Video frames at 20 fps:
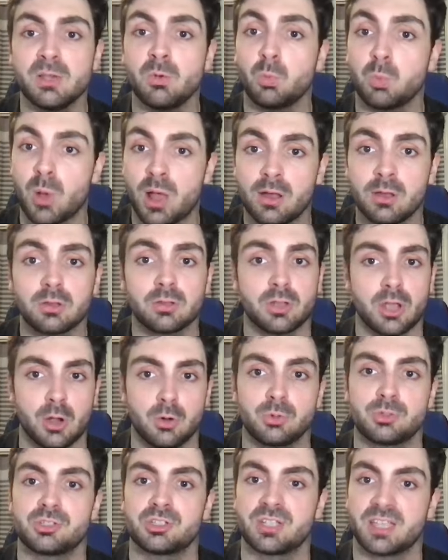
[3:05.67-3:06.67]
well
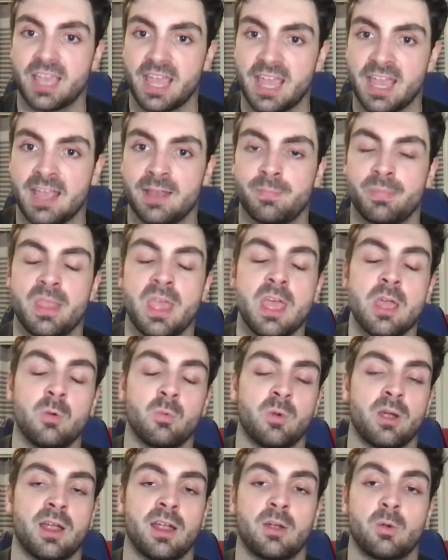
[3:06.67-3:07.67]
coached game
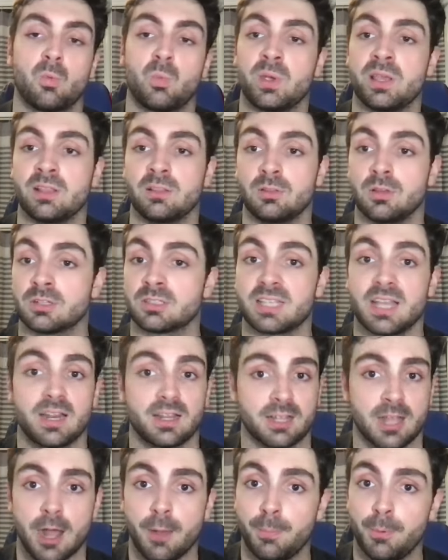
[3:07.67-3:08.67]
where we looked at a
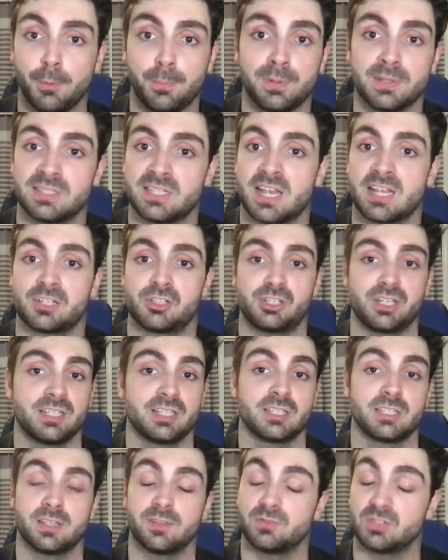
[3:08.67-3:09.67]
couple
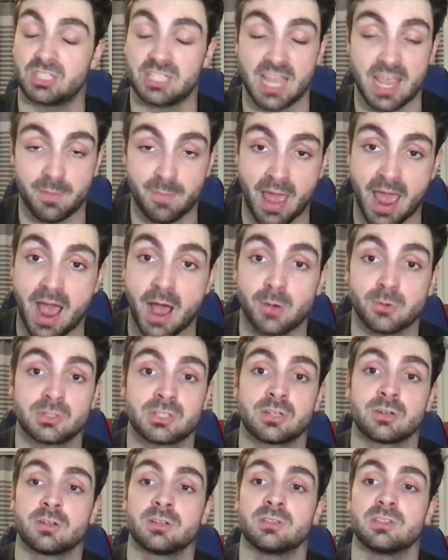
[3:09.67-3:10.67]
possessions of Sam
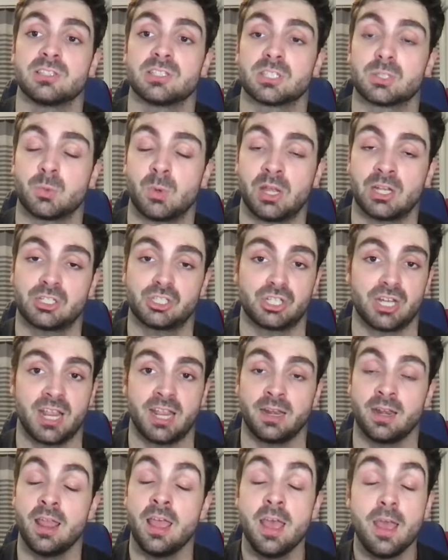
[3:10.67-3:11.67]
Hauser in the switch
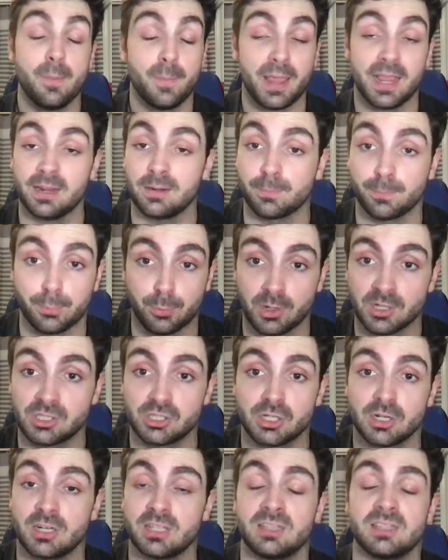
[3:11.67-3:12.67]
and Peyton
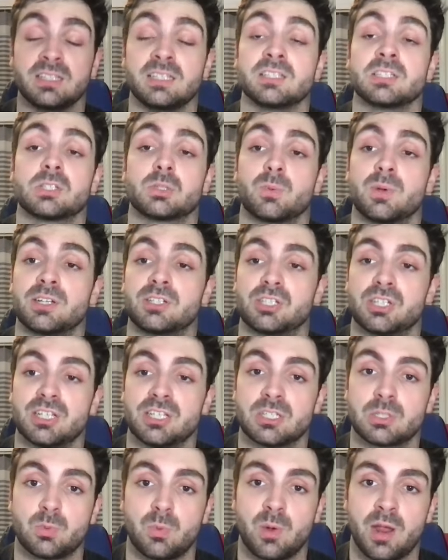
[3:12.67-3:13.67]
Pritchard in these
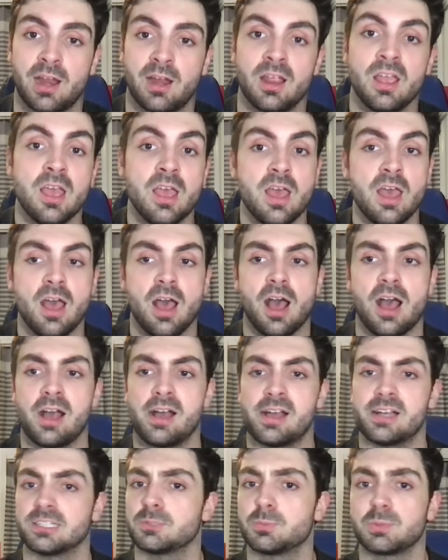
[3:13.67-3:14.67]
switches where
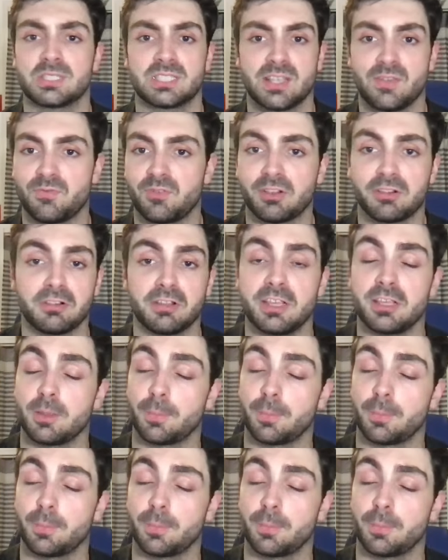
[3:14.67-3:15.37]
uh, specifically the